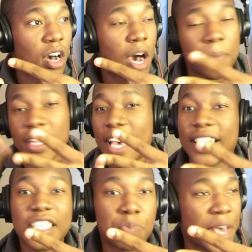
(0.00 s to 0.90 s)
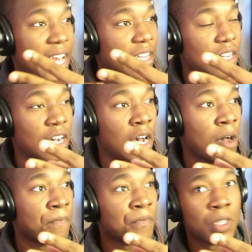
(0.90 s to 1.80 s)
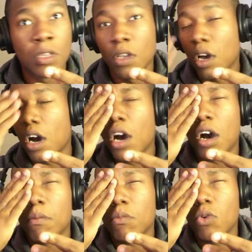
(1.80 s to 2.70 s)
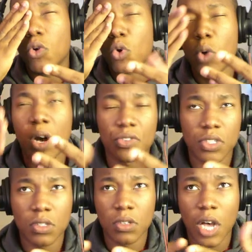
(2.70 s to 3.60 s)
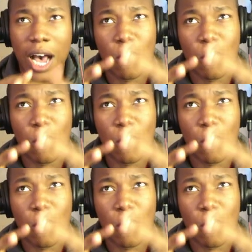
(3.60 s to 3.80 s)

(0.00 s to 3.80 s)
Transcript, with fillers: Uh, I'm glad he's back. Um, um, who else?